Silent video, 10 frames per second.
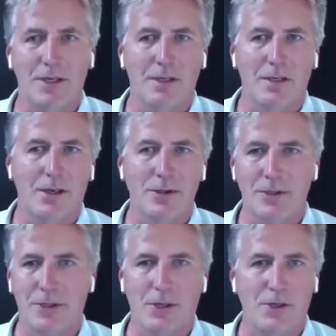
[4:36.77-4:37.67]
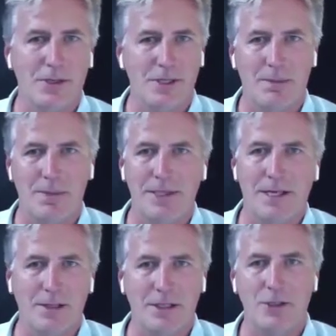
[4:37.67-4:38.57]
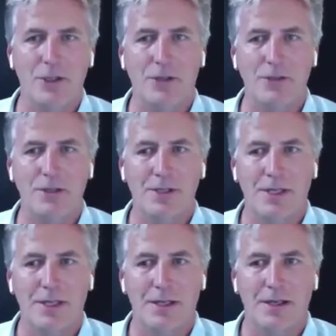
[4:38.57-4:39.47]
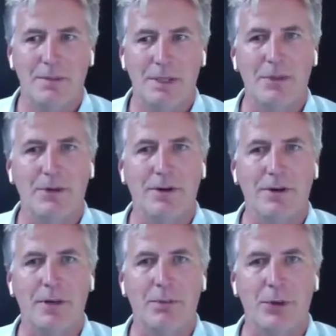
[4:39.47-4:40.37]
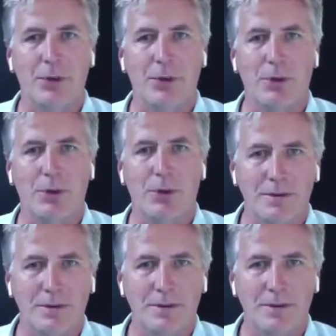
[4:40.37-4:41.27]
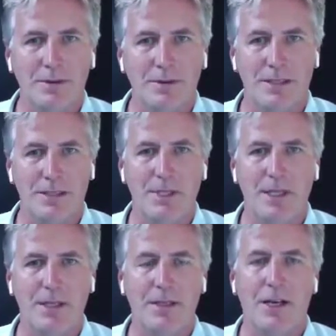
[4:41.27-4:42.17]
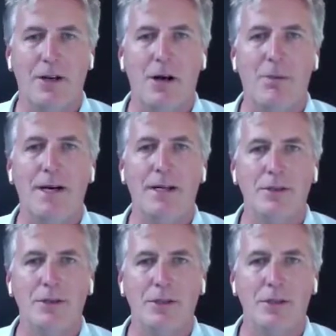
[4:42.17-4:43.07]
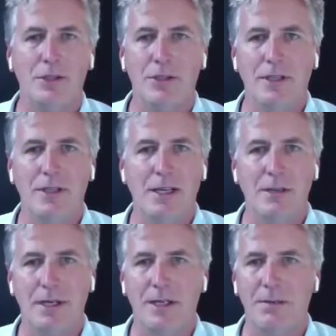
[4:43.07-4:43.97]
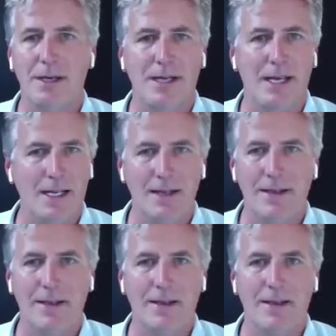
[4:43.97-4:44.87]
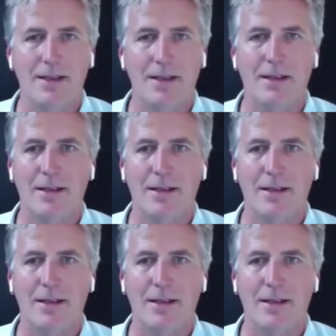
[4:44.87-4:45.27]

coast to coast and up and down each coast, people are very approachable. They're not intimidated at all by you. You can talk to anybody about anything. And I